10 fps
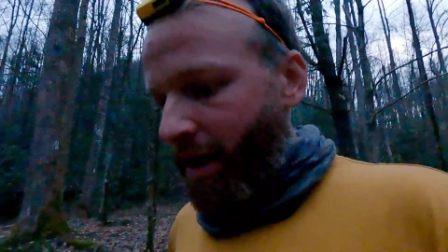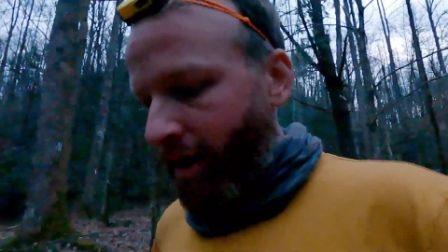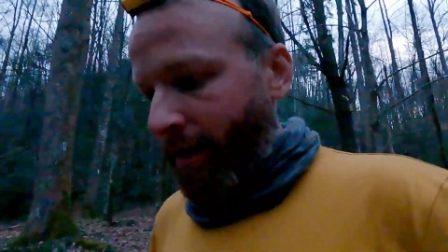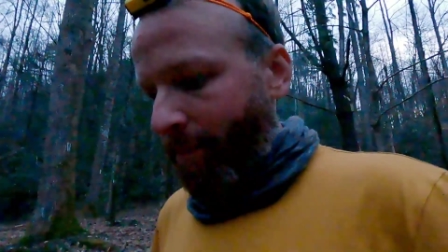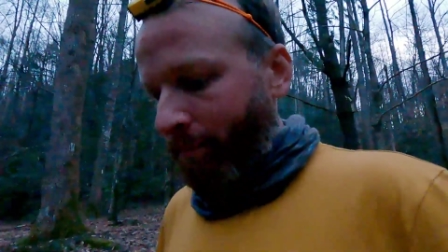
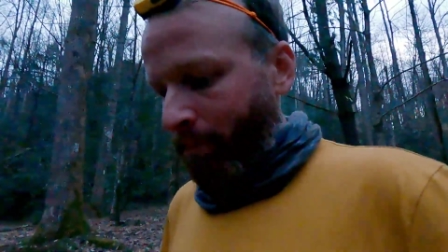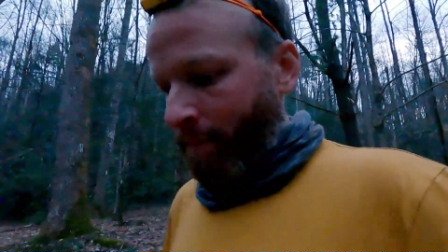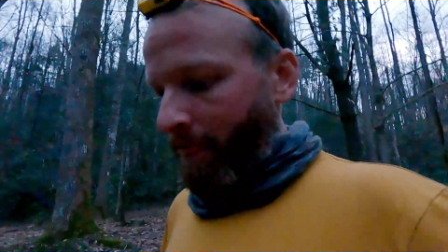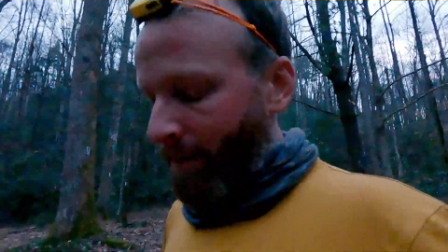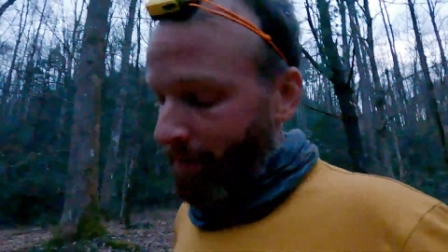Um,
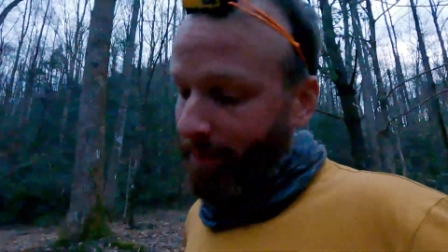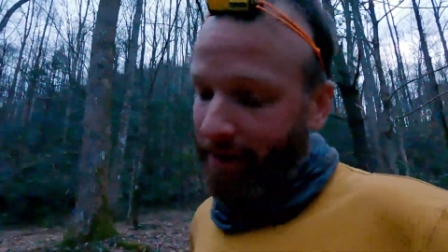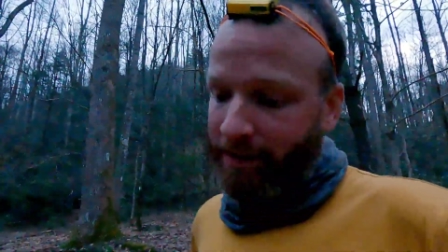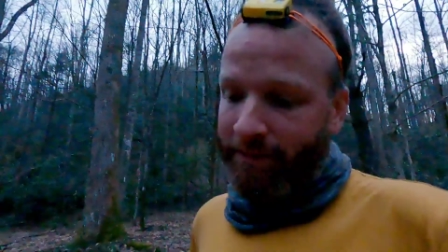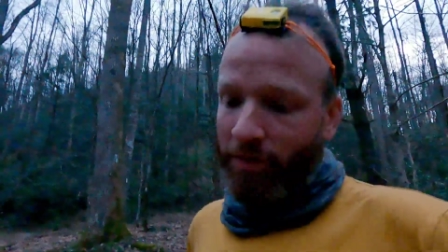but
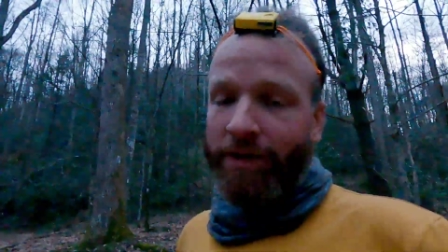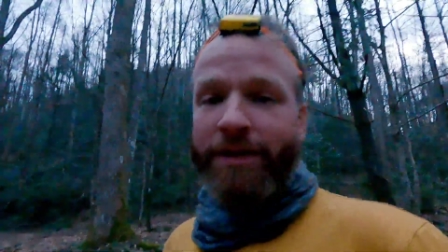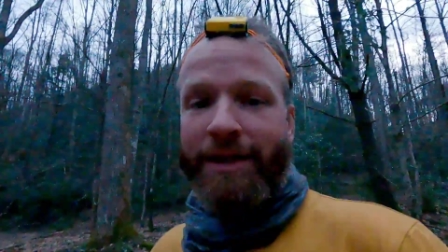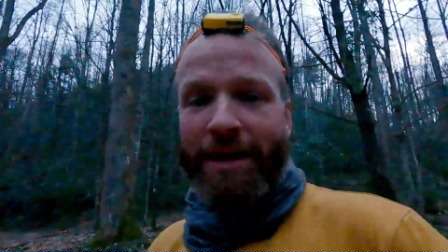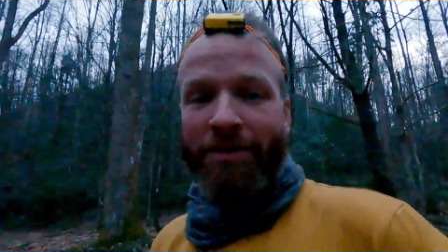I'm out of the
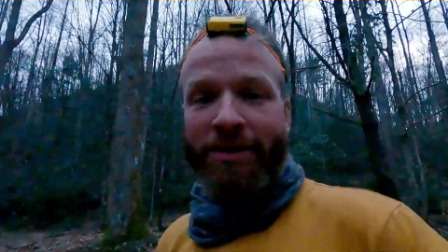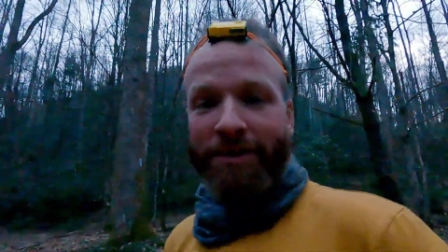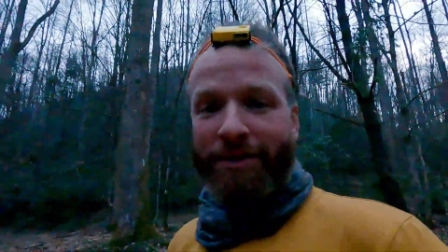Smokies now,